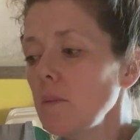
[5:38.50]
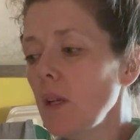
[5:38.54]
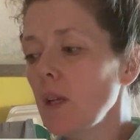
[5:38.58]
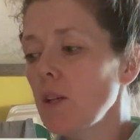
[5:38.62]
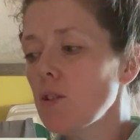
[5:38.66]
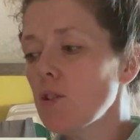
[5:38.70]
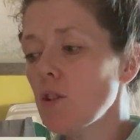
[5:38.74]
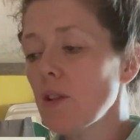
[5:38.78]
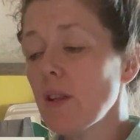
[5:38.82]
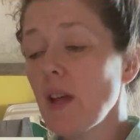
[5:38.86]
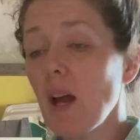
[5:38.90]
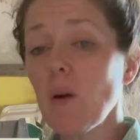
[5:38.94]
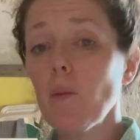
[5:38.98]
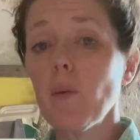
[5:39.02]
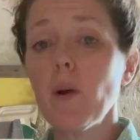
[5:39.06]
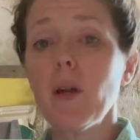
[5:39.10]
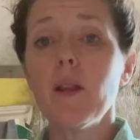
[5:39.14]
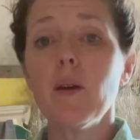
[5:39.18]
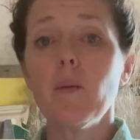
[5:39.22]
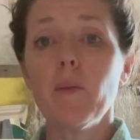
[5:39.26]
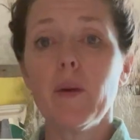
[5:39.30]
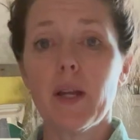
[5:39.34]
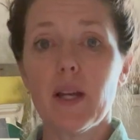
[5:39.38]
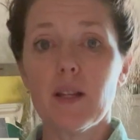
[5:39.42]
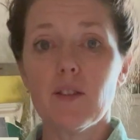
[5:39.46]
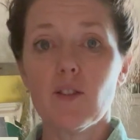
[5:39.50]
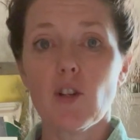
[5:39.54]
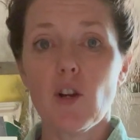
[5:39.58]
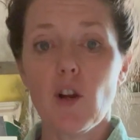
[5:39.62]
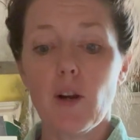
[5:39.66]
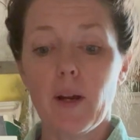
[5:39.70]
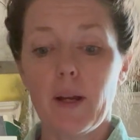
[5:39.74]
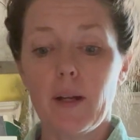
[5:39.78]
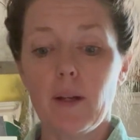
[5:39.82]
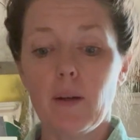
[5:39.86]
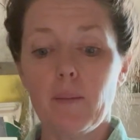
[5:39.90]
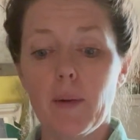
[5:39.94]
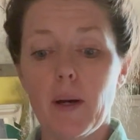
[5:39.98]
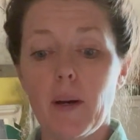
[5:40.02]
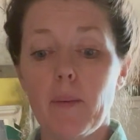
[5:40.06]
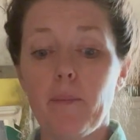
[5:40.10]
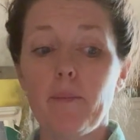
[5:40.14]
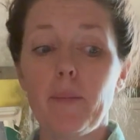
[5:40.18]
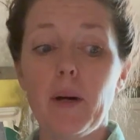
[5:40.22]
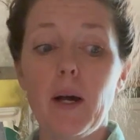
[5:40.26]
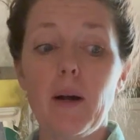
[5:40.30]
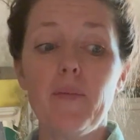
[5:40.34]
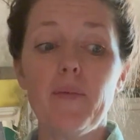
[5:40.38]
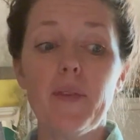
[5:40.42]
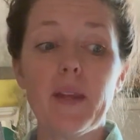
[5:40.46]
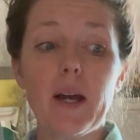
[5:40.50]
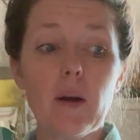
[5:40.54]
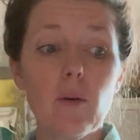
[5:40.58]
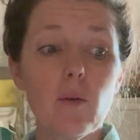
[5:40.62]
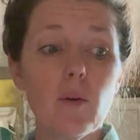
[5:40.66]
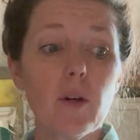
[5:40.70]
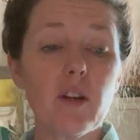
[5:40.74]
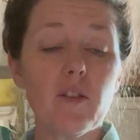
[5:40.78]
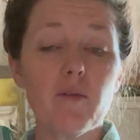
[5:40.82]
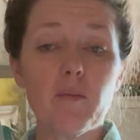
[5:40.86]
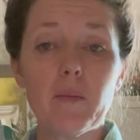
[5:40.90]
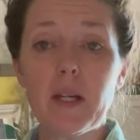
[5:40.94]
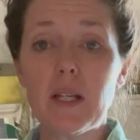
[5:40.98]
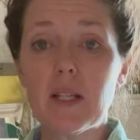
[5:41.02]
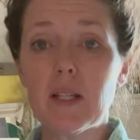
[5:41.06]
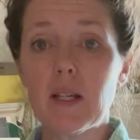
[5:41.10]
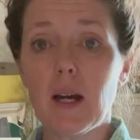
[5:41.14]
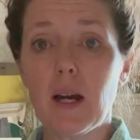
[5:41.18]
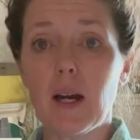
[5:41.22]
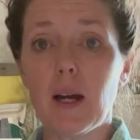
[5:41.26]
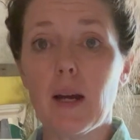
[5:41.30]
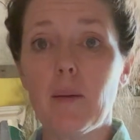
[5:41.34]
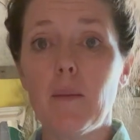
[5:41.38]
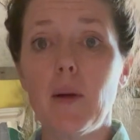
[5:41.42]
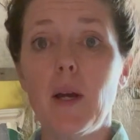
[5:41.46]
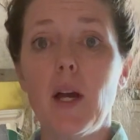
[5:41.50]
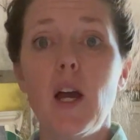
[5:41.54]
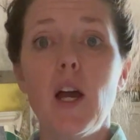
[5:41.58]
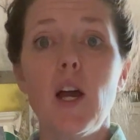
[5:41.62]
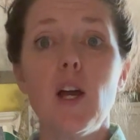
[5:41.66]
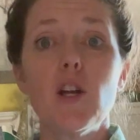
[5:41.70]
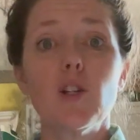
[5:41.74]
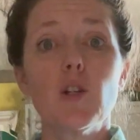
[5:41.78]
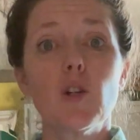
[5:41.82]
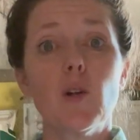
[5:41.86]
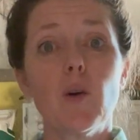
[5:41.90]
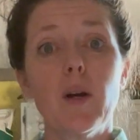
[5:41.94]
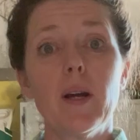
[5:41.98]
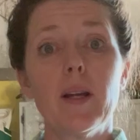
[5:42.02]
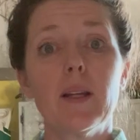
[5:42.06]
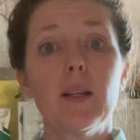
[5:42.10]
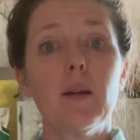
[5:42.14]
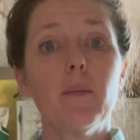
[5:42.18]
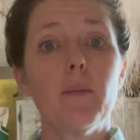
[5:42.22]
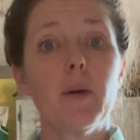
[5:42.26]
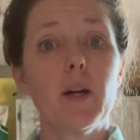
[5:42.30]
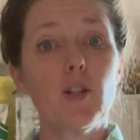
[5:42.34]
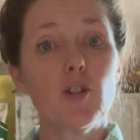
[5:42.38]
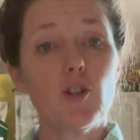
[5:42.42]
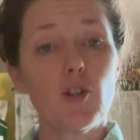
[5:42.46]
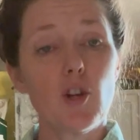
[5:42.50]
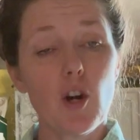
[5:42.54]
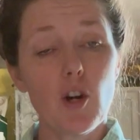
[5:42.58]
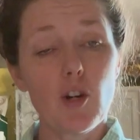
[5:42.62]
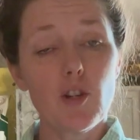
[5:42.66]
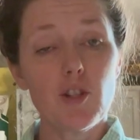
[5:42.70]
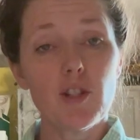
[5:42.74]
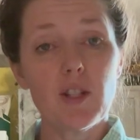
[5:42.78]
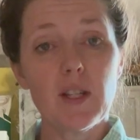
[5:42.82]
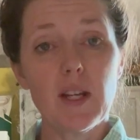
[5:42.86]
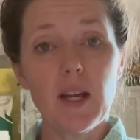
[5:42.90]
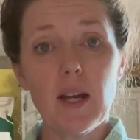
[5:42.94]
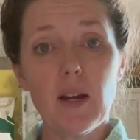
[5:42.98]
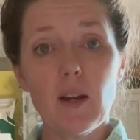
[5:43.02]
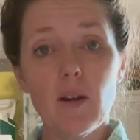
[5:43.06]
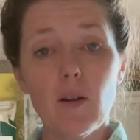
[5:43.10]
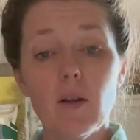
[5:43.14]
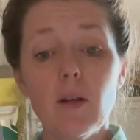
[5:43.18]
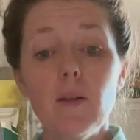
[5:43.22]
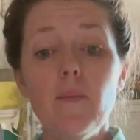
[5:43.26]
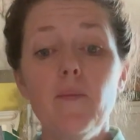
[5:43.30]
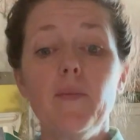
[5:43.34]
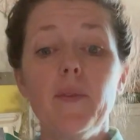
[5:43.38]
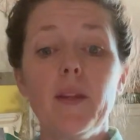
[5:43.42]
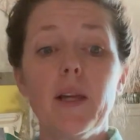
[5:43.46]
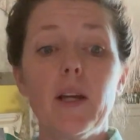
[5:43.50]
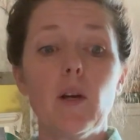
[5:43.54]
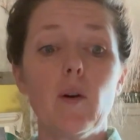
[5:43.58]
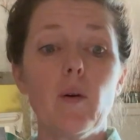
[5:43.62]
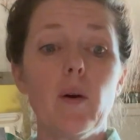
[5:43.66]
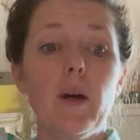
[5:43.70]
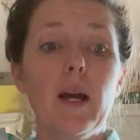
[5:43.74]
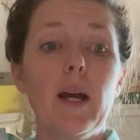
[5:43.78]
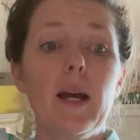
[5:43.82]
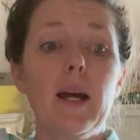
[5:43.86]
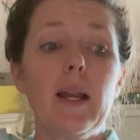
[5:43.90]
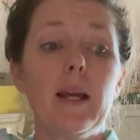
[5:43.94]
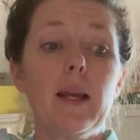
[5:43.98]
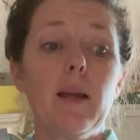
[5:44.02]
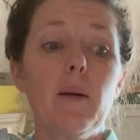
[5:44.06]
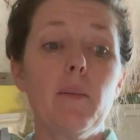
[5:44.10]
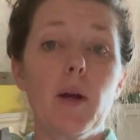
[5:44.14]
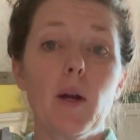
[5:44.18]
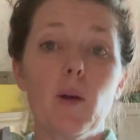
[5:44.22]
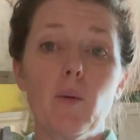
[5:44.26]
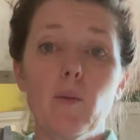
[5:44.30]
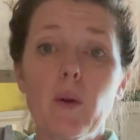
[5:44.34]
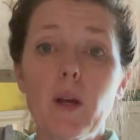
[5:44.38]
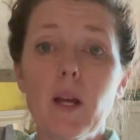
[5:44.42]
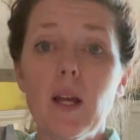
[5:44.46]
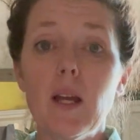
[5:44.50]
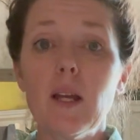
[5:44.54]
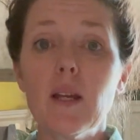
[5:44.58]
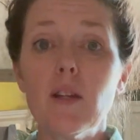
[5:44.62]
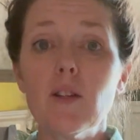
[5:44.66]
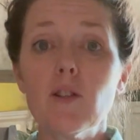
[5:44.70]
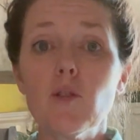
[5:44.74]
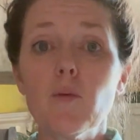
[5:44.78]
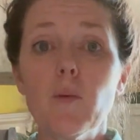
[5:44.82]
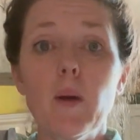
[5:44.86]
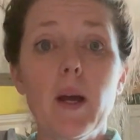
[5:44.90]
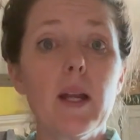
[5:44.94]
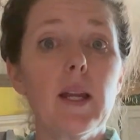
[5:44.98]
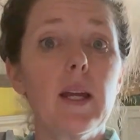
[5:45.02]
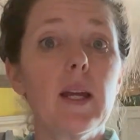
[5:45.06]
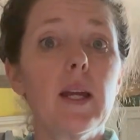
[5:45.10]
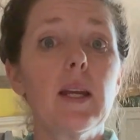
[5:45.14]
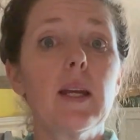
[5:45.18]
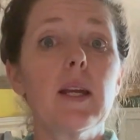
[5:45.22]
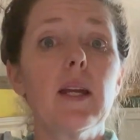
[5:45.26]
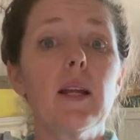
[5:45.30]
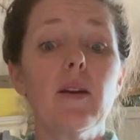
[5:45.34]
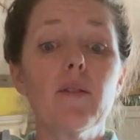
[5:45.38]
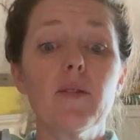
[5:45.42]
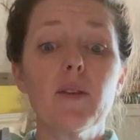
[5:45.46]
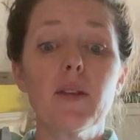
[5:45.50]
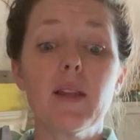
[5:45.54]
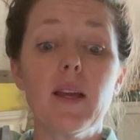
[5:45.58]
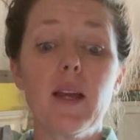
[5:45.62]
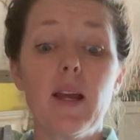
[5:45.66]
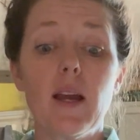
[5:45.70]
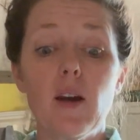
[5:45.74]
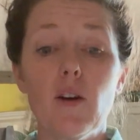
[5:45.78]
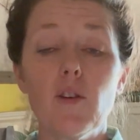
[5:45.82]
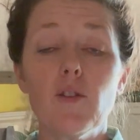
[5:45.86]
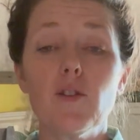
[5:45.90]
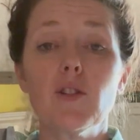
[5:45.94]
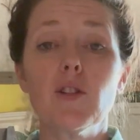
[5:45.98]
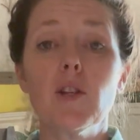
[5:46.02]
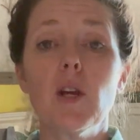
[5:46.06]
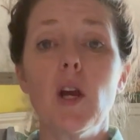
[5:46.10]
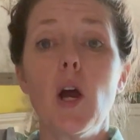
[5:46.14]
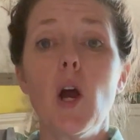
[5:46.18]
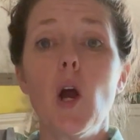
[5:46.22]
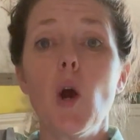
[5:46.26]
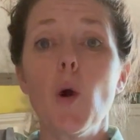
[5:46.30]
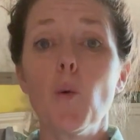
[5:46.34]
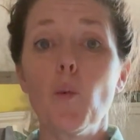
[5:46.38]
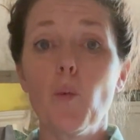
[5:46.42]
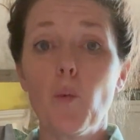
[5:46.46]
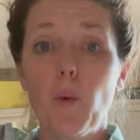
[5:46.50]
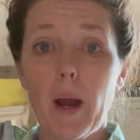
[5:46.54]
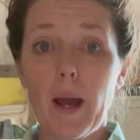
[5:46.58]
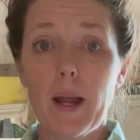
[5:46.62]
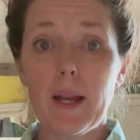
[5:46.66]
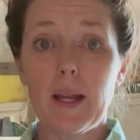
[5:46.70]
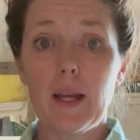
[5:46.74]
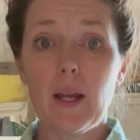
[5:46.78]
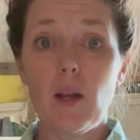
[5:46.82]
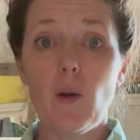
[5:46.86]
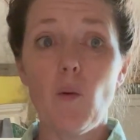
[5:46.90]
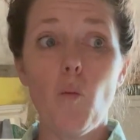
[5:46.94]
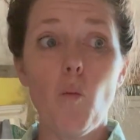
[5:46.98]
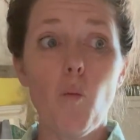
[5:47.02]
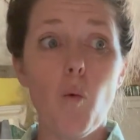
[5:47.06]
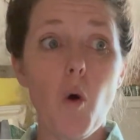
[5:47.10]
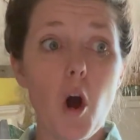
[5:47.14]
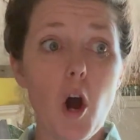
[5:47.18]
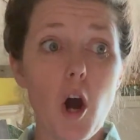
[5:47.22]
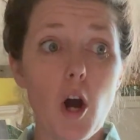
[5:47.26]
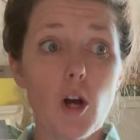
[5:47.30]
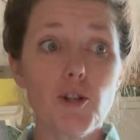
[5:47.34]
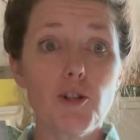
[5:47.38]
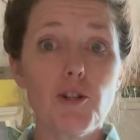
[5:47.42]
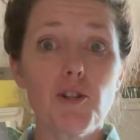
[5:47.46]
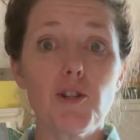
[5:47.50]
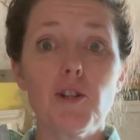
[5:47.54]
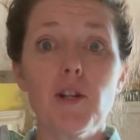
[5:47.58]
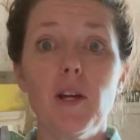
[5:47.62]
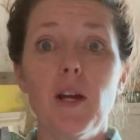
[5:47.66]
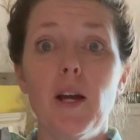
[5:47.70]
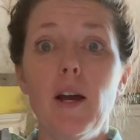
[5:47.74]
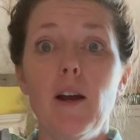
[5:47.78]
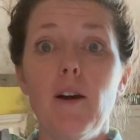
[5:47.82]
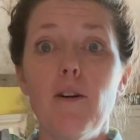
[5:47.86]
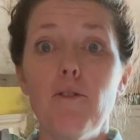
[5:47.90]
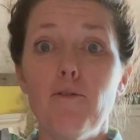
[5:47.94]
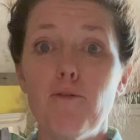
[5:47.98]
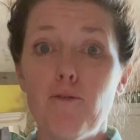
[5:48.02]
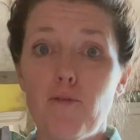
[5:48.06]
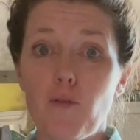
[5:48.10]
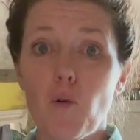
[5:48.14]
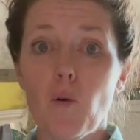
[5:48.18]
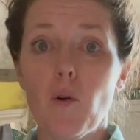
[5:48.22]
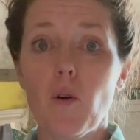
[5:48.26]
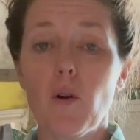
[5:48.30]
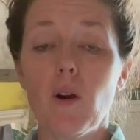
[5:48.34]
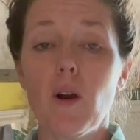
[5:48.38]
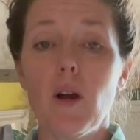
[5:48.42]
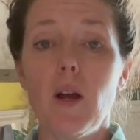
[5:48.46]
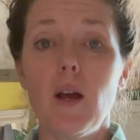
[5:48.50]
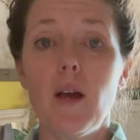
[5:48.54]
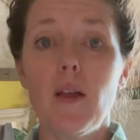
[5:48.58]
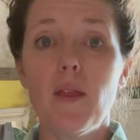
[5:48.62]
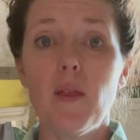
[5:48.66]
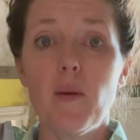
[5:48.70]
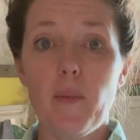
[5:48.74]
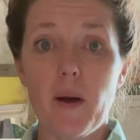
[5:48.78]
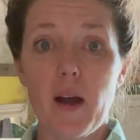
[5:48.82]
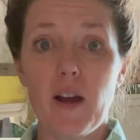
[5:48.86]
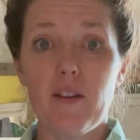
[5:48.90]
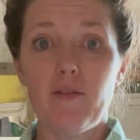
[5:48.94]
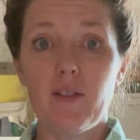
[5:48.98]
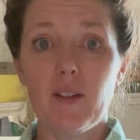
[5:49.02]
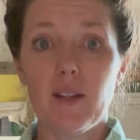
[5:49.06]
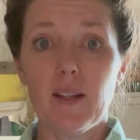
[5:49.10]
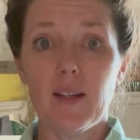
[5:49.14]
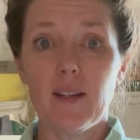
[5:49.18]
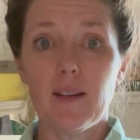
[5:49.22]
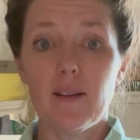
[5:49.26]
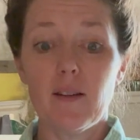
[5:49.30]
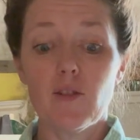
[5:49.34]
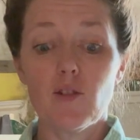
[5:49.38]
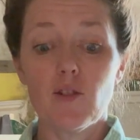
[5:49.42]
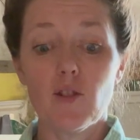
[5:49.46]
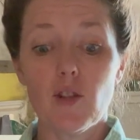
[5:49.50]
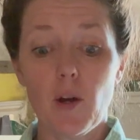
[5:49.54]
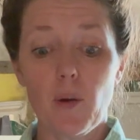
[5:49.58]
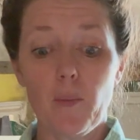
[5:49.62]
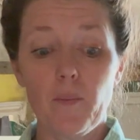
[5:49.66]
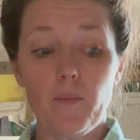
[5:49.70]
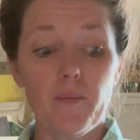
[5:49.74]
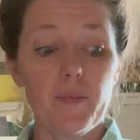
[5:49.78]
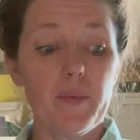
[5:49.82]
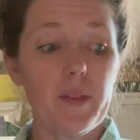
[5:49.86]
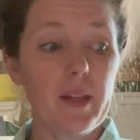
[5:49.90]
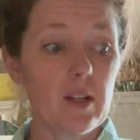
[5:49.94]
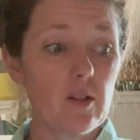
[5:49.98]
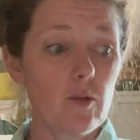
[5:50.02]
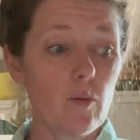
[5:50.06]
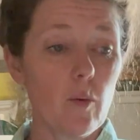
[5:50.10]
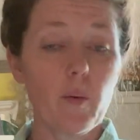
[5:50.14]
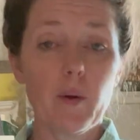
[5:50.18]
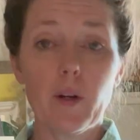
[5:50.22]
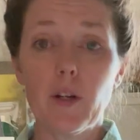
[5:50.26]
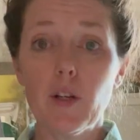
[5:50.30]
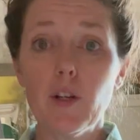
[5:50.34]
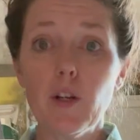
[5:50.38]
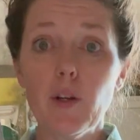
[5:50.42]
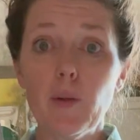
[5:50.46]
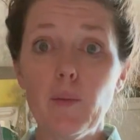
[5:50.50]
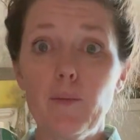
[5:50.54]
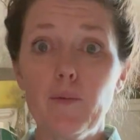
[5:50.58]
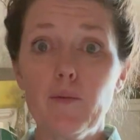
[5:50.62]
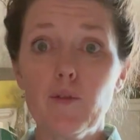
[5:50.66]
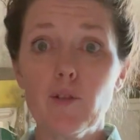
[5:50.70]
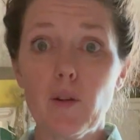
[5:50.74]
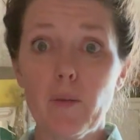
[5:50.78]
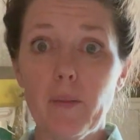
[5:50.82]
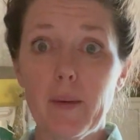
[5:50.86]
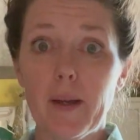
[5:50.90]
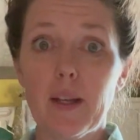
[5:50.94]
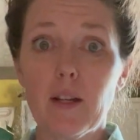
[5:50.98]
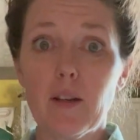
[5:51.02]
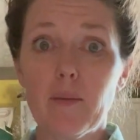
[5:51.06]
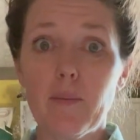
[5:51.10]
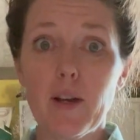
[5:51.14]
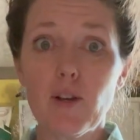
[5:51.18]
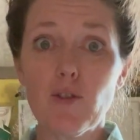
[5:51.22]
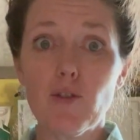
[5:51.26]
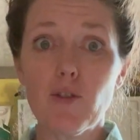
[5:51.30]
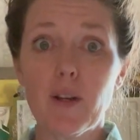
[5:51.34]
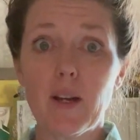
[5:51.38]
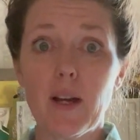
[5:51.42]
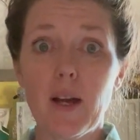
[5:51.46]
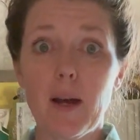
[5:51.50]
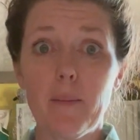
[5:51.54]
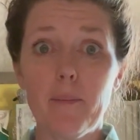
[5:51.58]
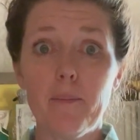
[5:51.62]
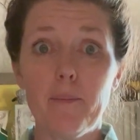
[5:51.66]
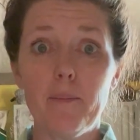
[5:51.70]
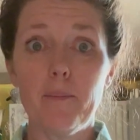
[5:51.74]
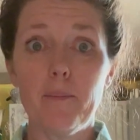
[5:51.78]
So that way then we can start heating them up. But that will give me time to go ahead and get my jars down, go ahead and get my rings ready, get everything else ready, washed for the pie filling. So that's what we're gonna do. So let me get a measuring cup.